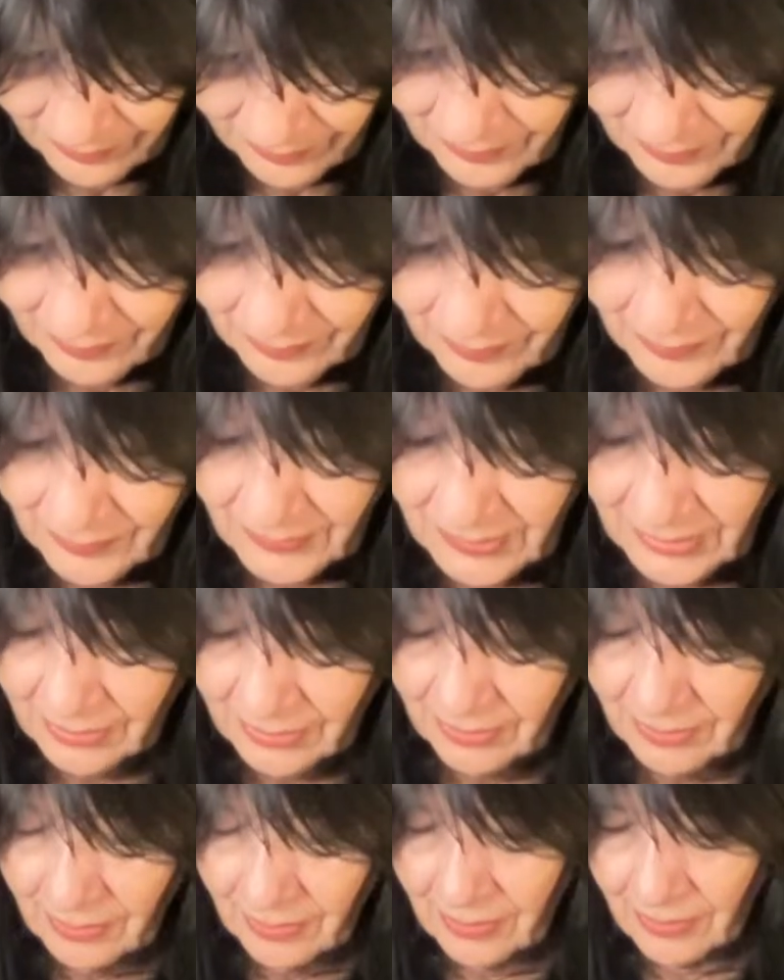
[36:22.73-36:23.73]
We made
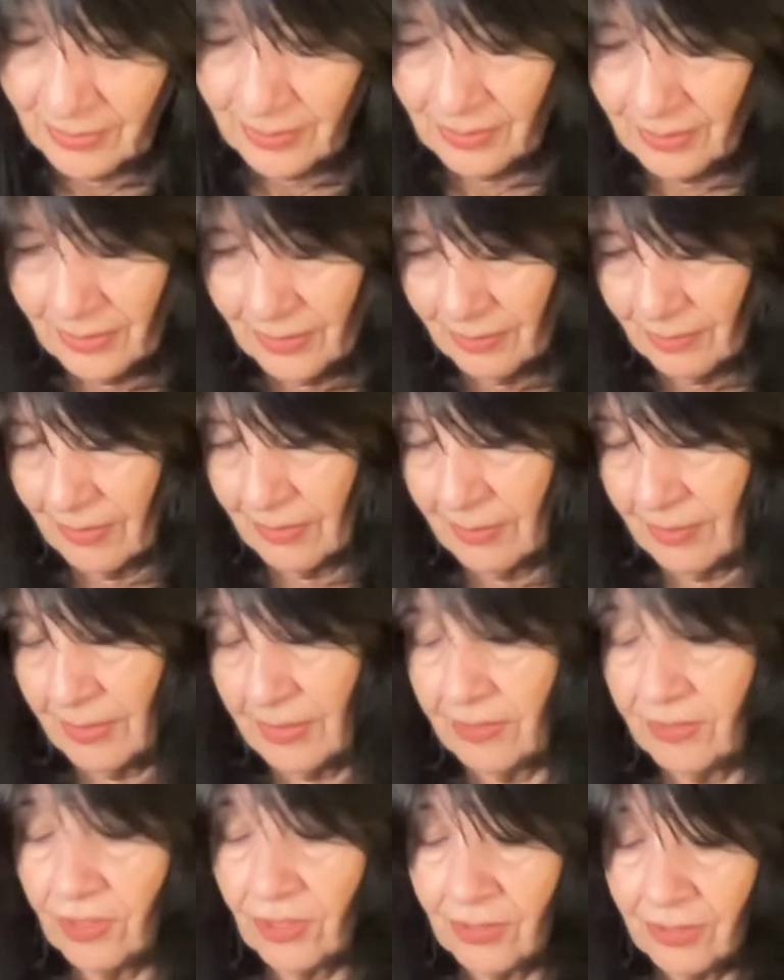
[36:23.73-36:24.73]
plans to be
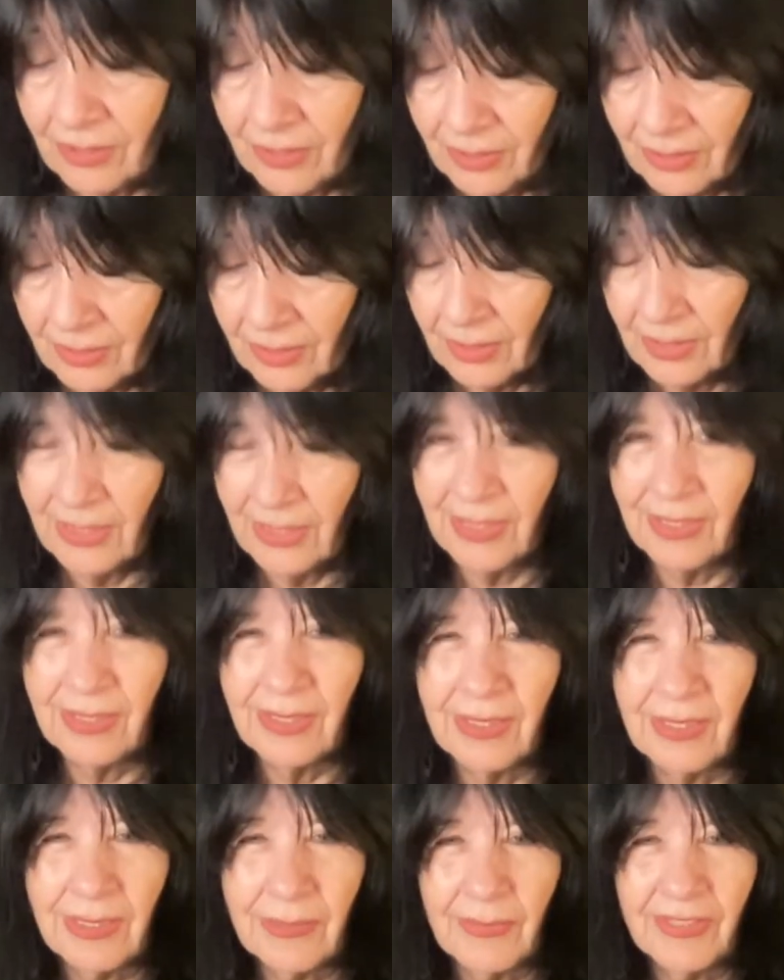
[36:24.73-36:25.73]
professional, and
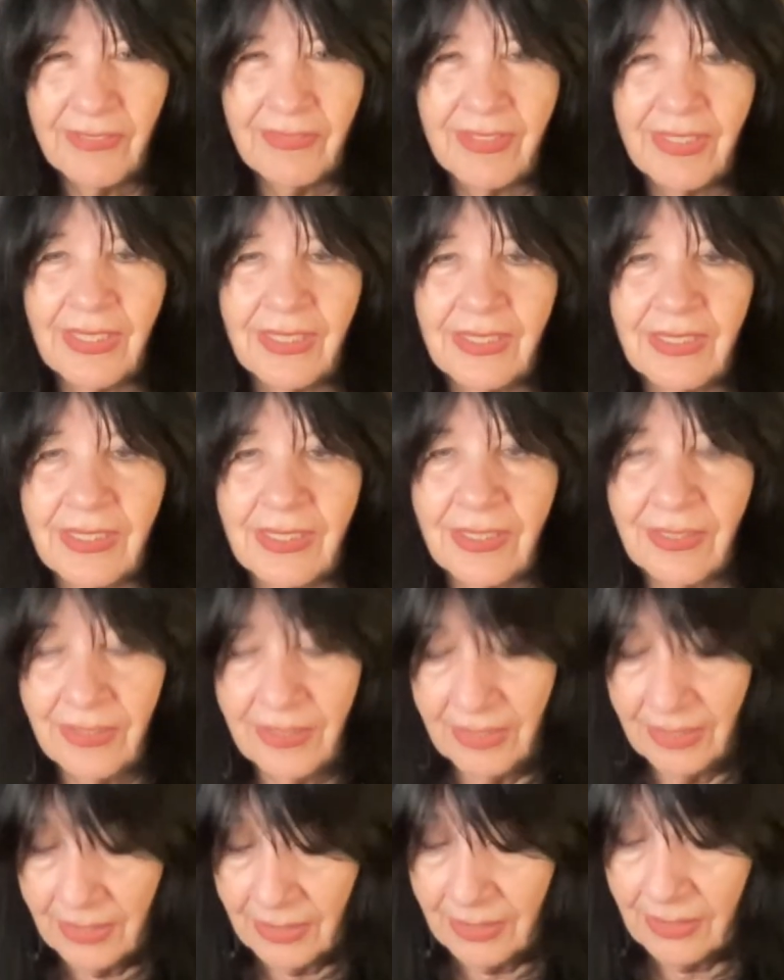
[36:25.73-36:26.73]
some of us
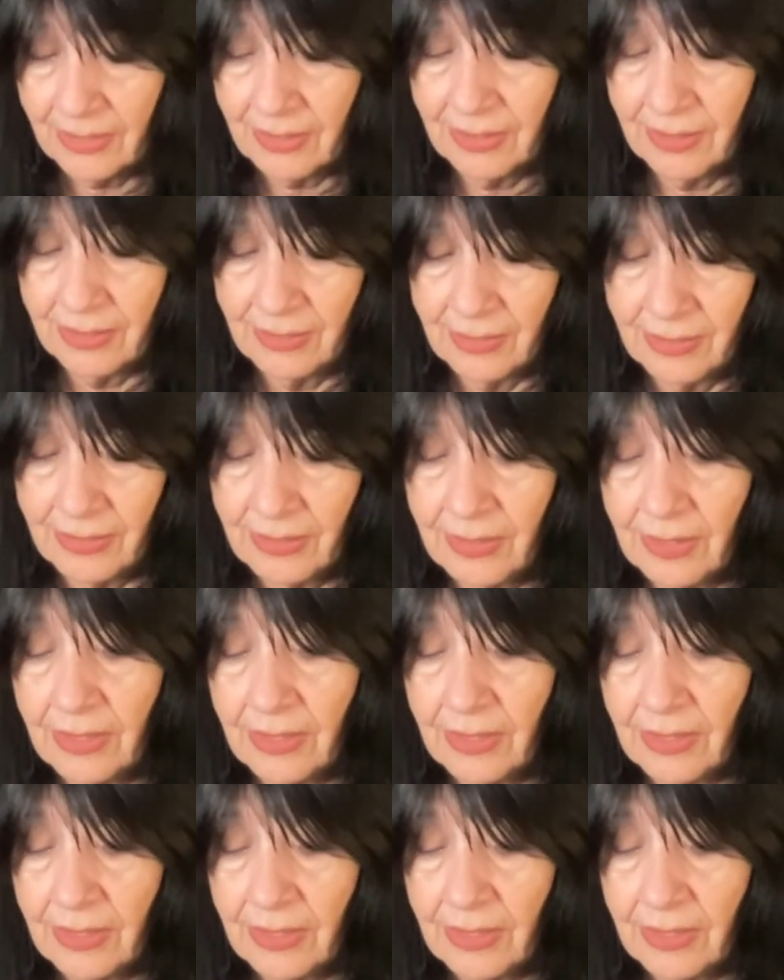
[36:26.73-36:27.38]
could sing.